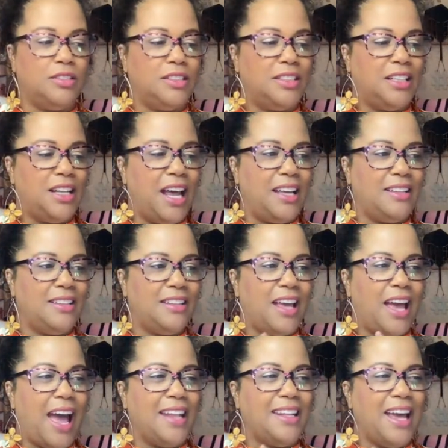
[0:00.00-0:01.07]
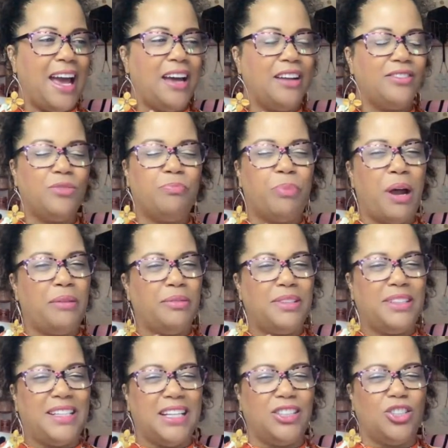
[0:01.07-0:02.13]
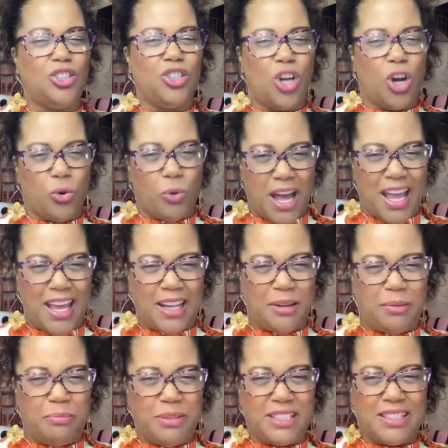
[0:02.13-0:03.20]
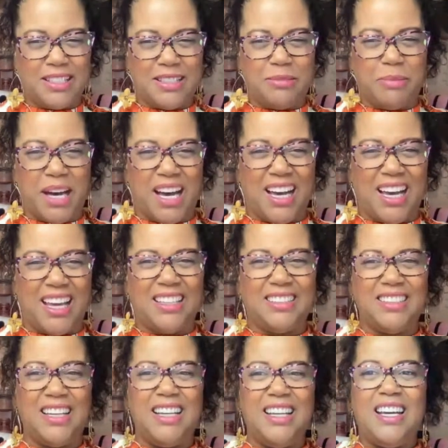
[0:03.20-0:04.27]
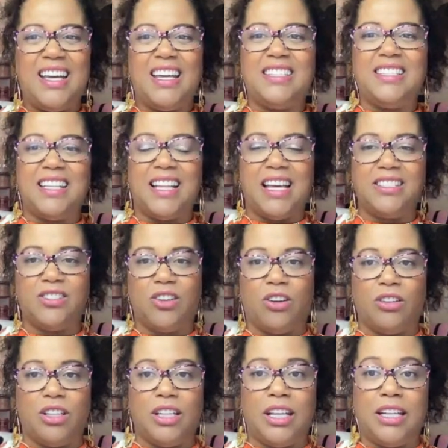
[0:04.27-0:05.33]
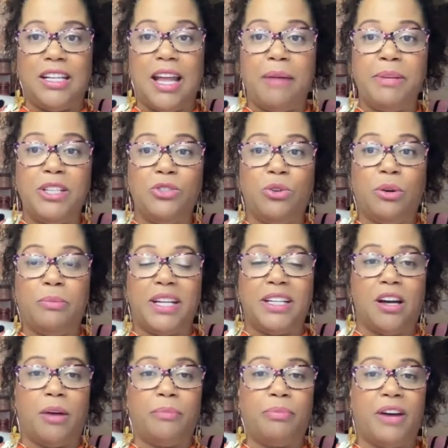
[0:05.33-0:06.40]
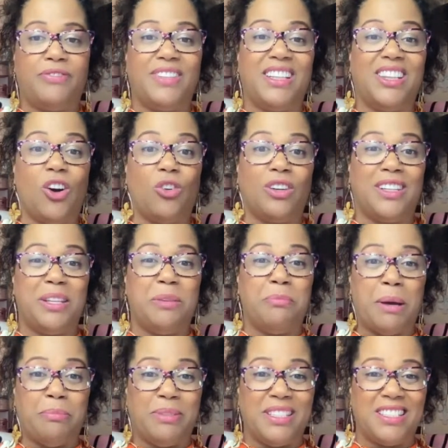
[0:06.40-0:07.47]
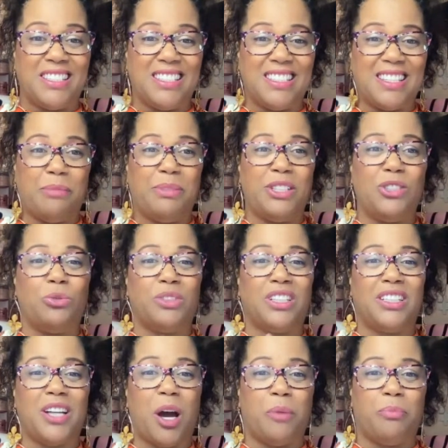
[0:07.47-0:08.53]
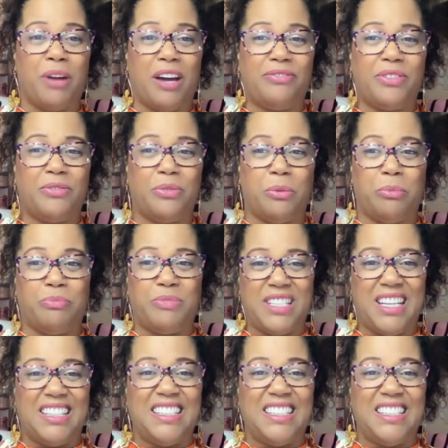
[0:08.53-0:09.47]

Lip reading: did I probably didn't know I had a business mind until I started it. And I've been doing my nonprofit longer than my business. I've been doing a nonprofit for 10